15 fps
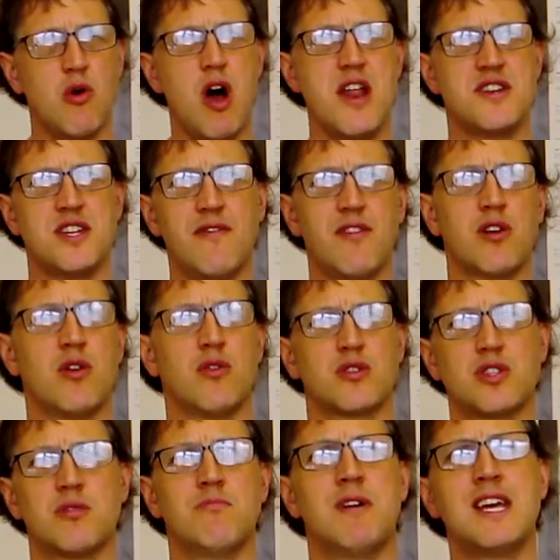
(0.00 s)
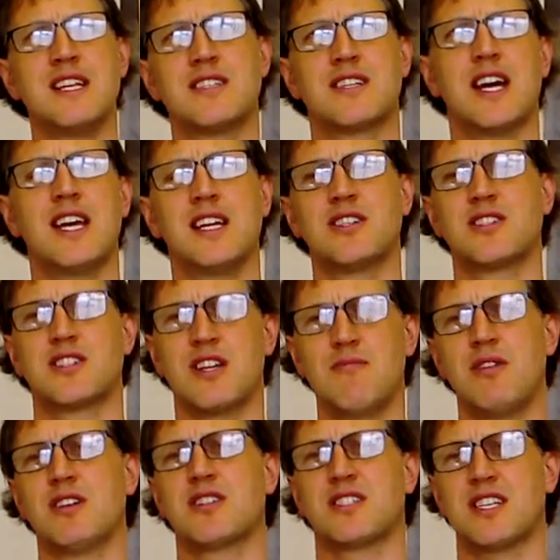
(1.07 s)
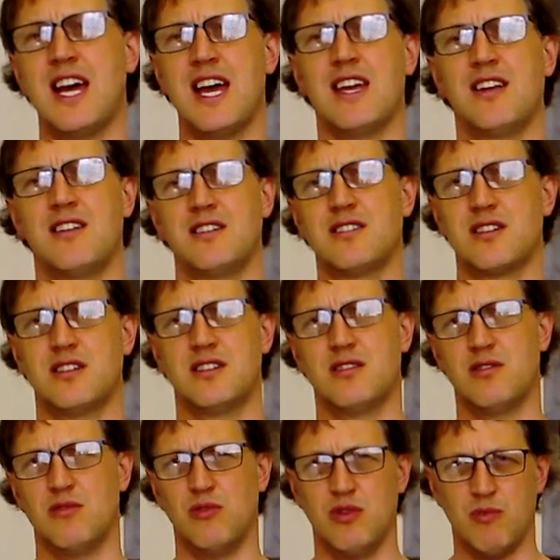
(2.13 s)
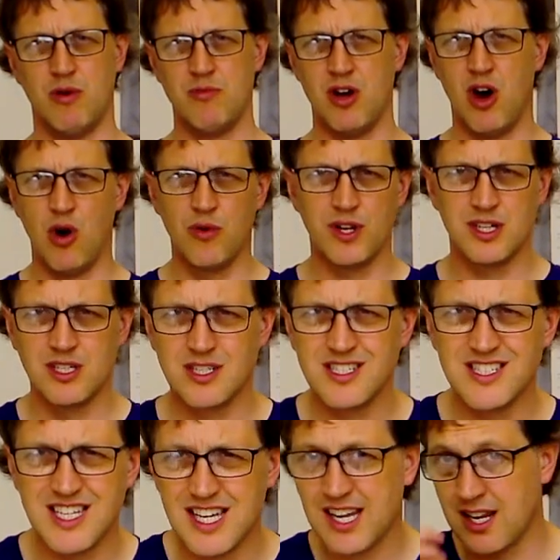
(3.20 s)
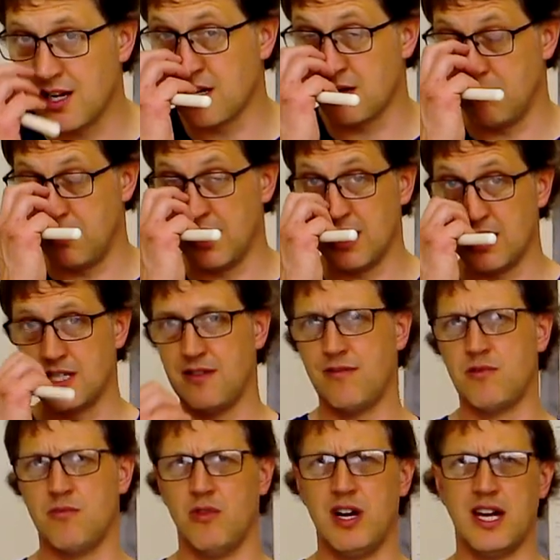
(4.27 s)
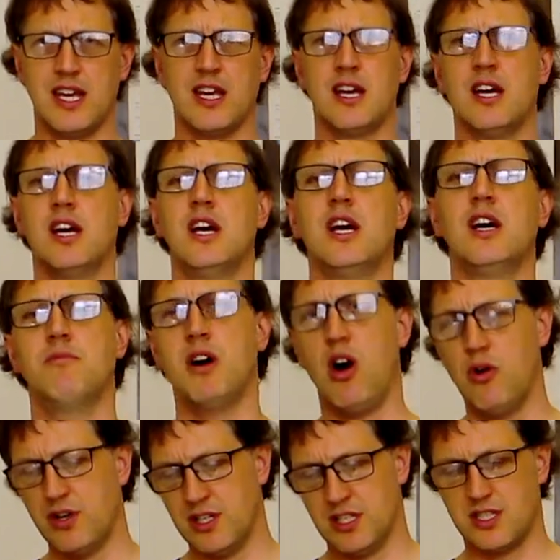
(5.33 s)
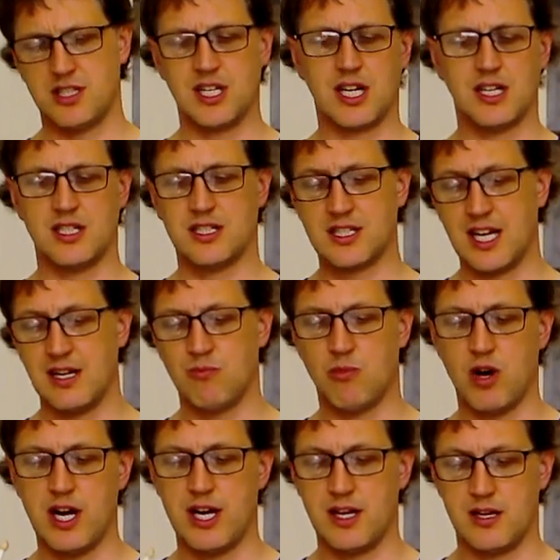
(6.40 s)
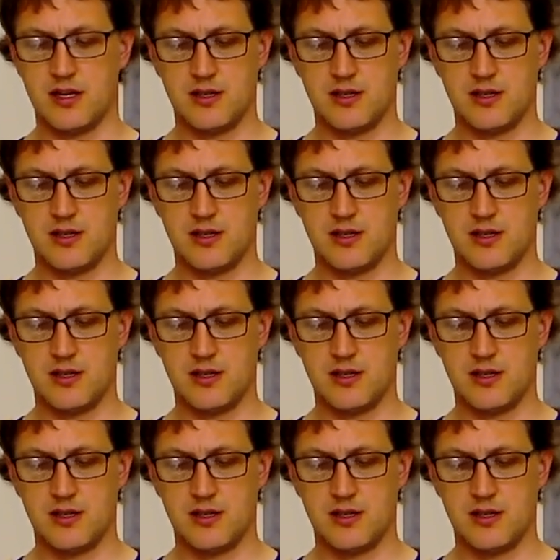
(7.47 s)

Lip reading: difficult to maintain a similar sound when we're holding the stick in a completely different way. But holding the stick in the same way